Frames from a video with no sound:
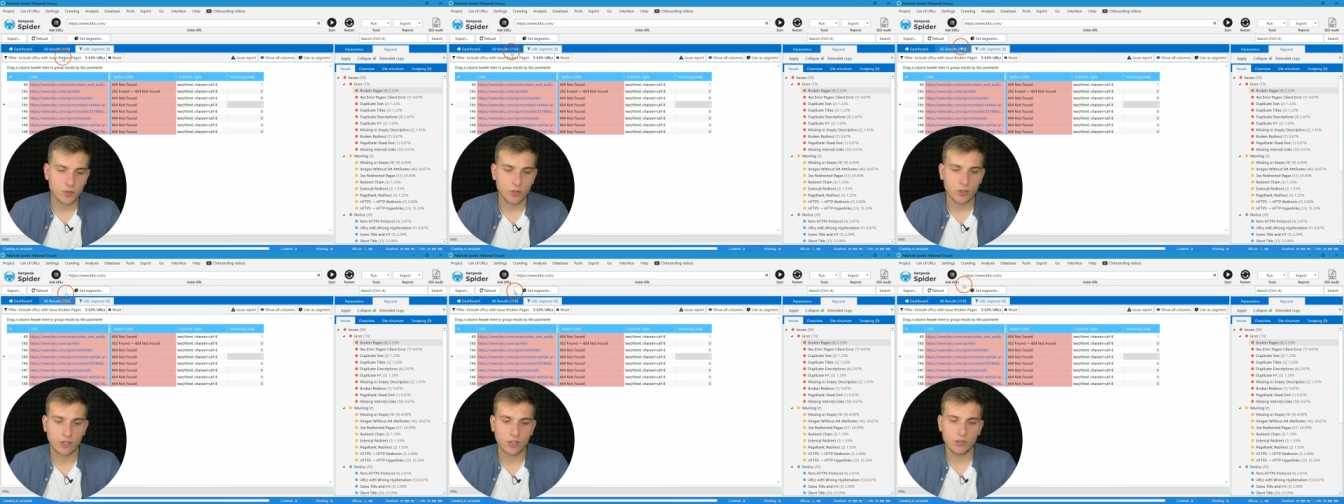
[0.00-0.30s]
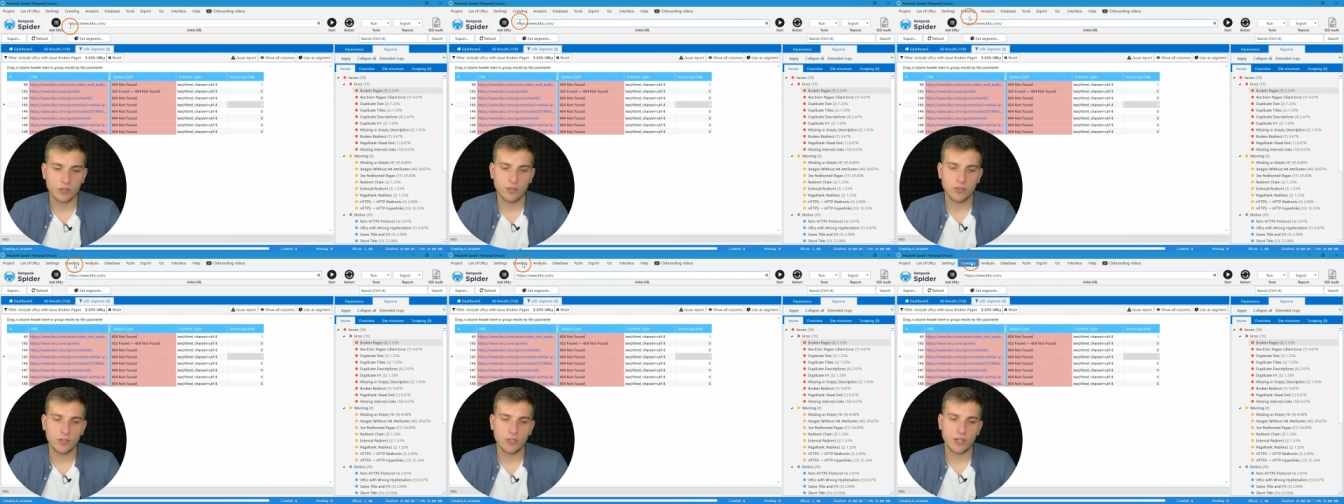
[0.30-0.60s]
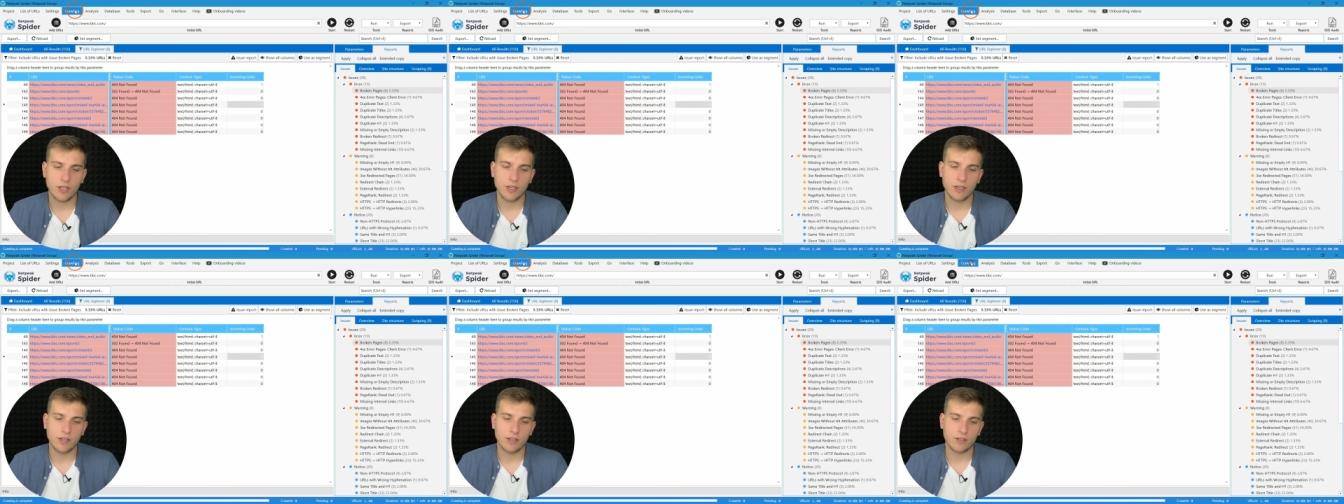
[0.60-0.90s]
you can do it
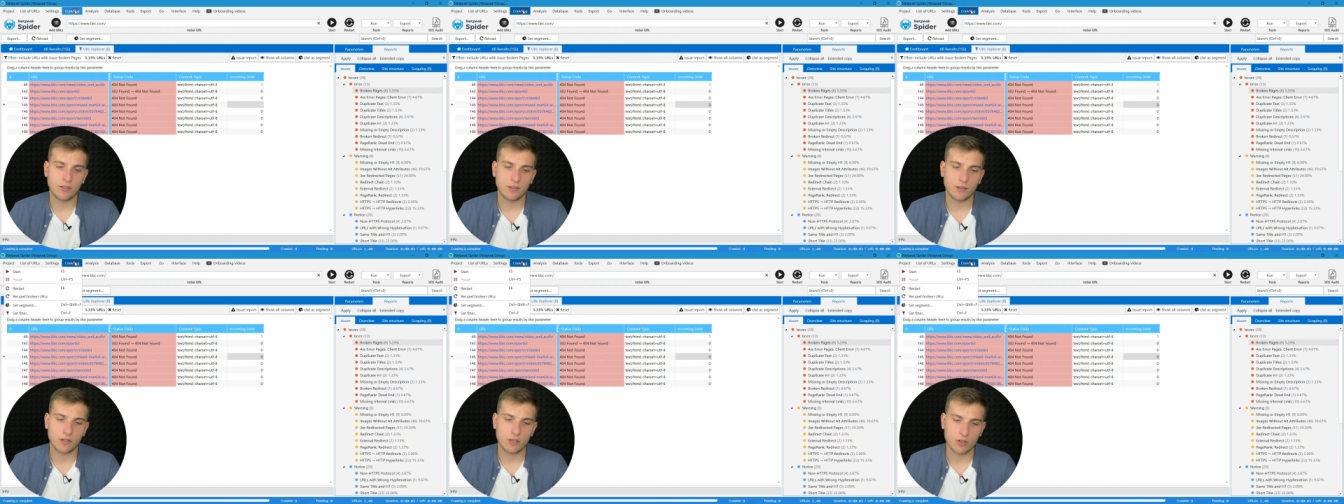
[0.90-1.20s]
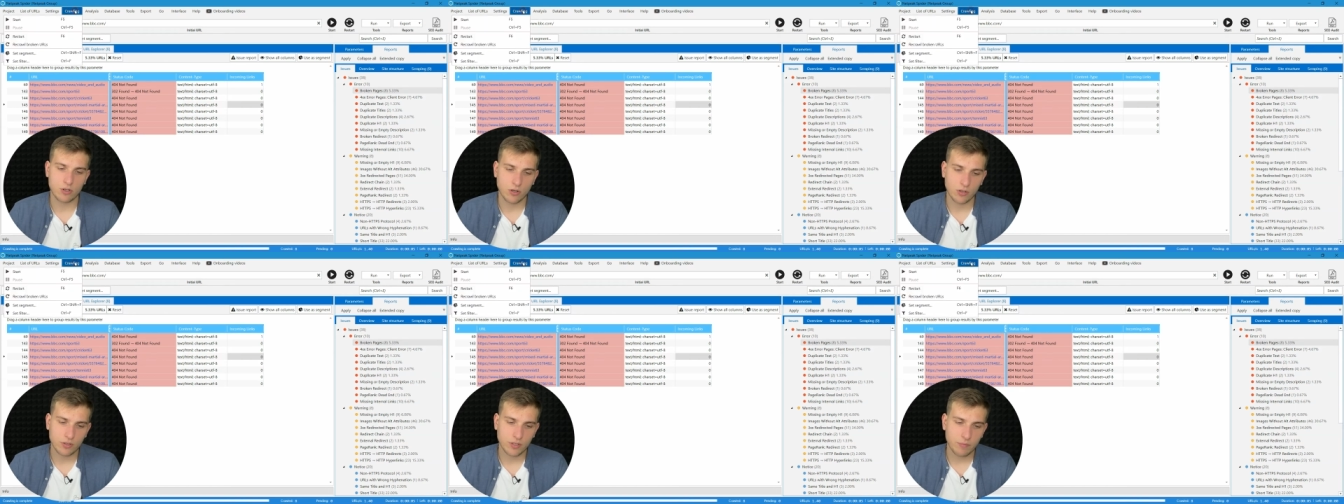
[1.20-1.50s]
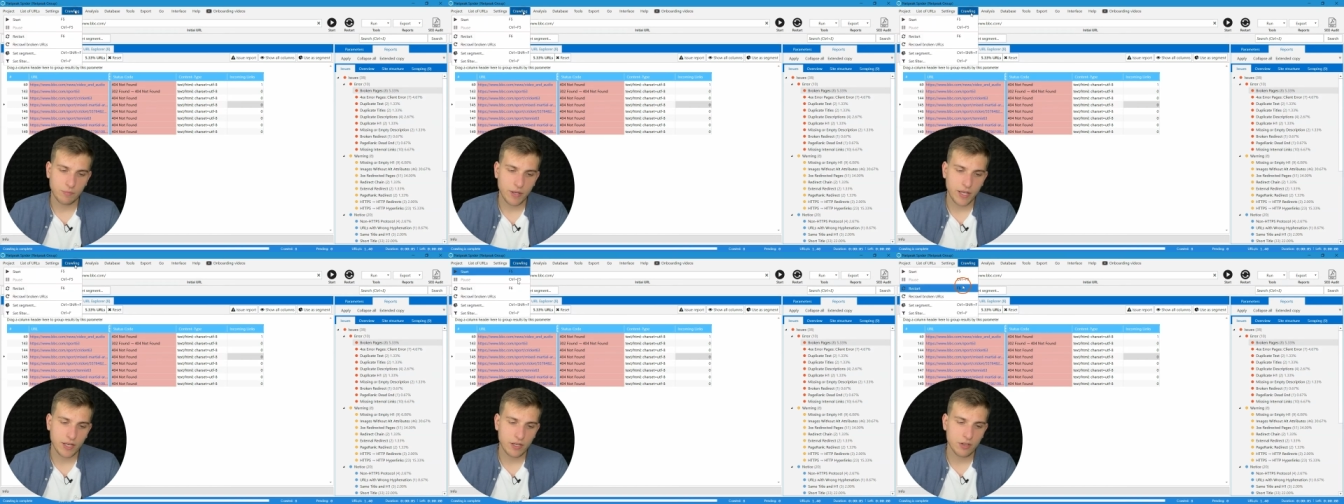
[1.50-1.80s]
in
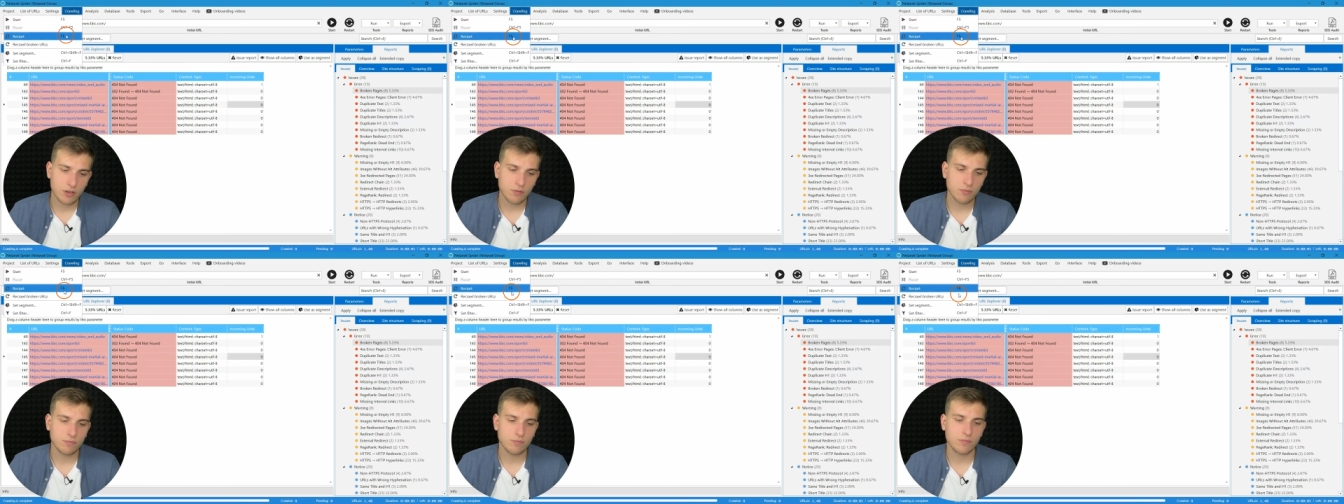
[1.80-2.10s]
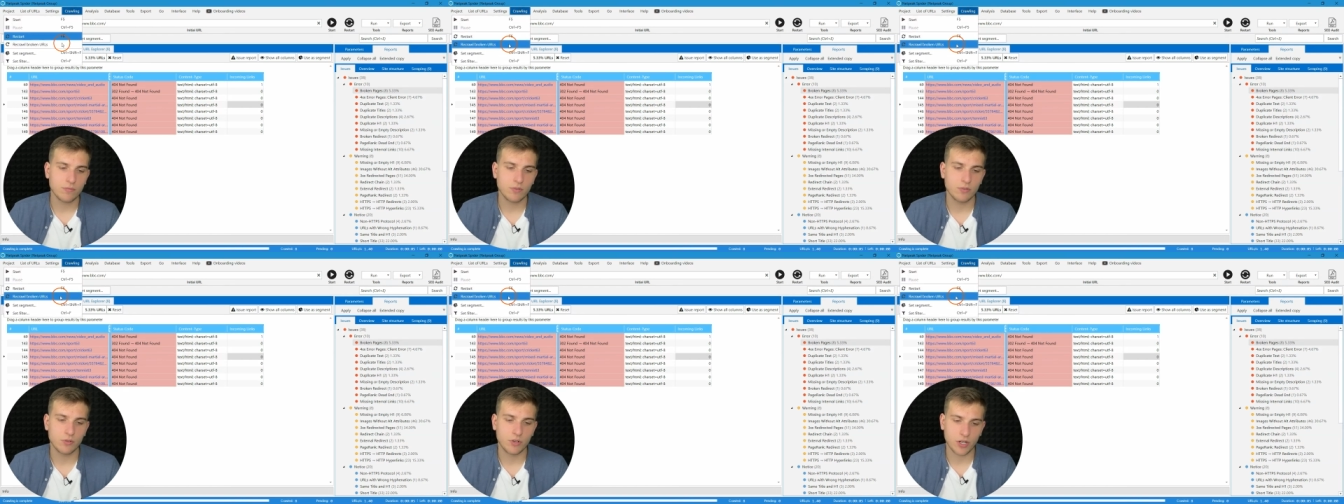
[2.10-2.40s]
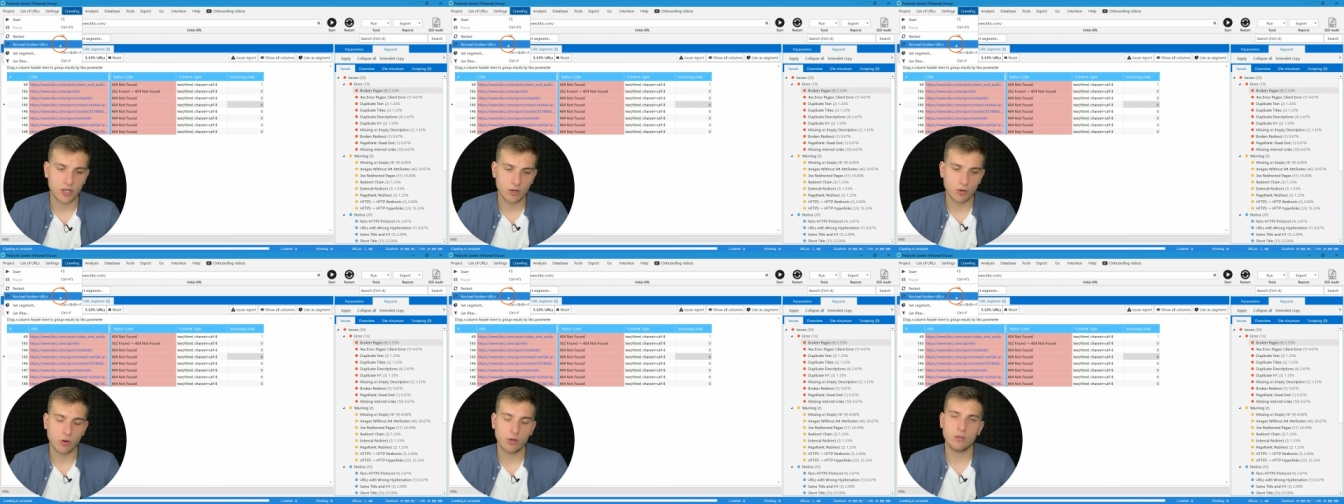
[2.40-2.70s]
crawling menu,
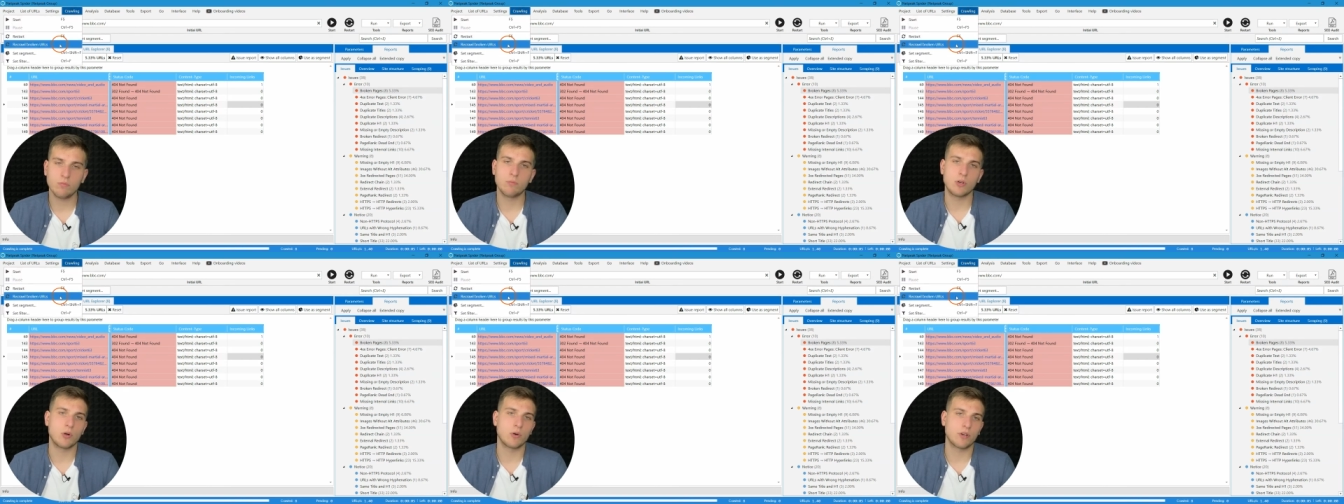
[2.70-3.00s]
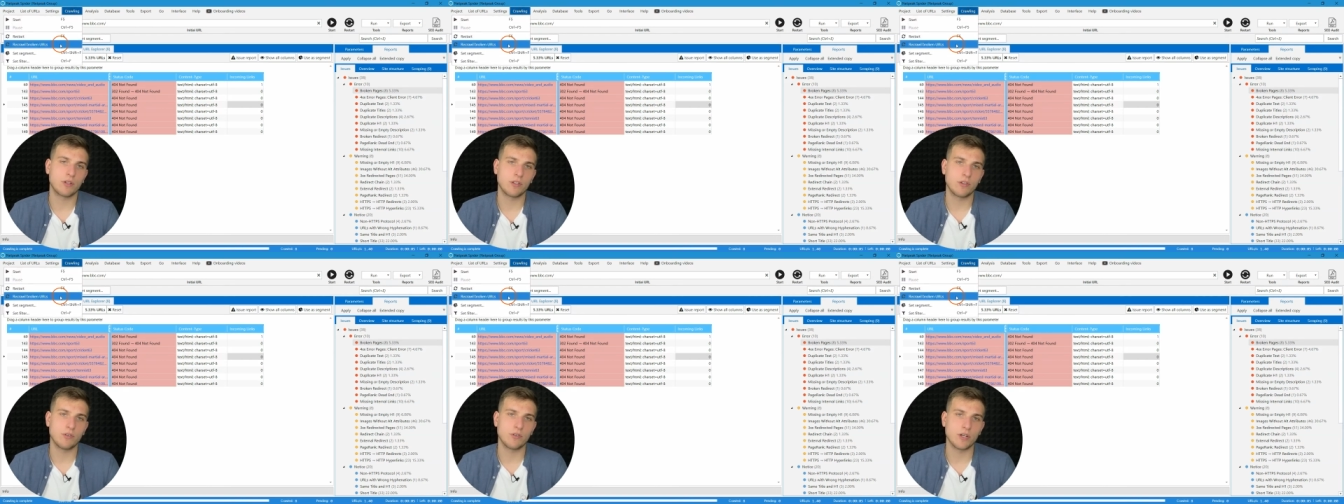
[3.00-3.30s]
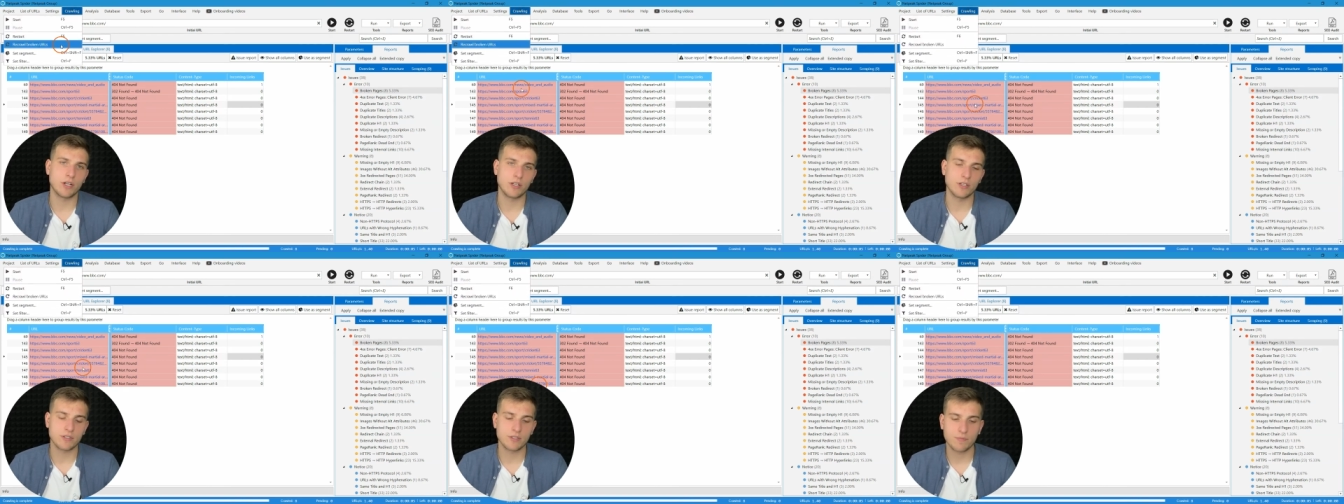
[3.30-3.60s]
recrawl broken U
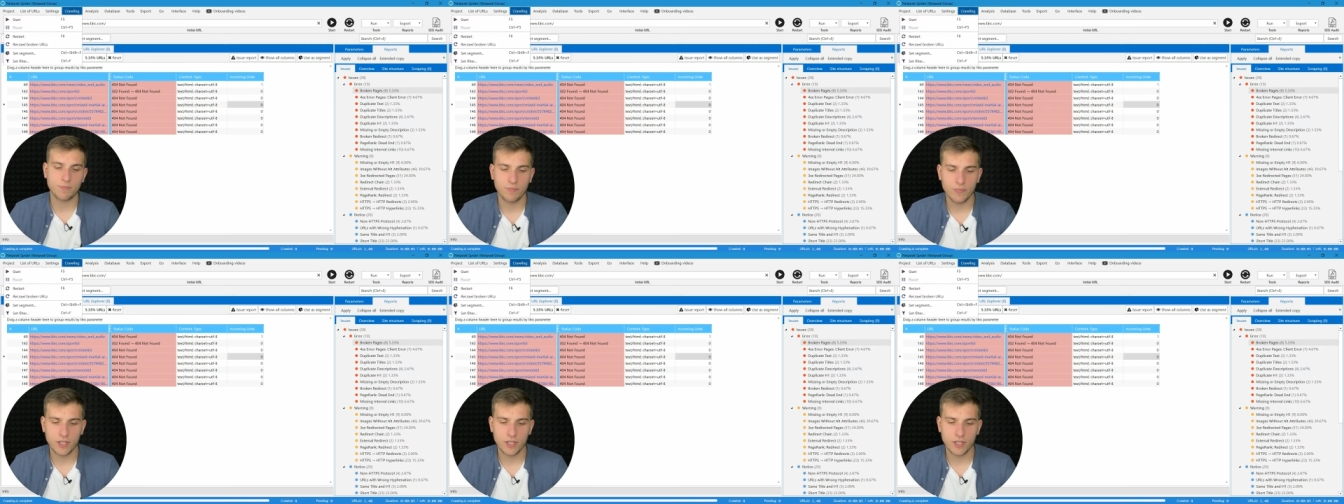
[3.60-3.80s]
R Ls.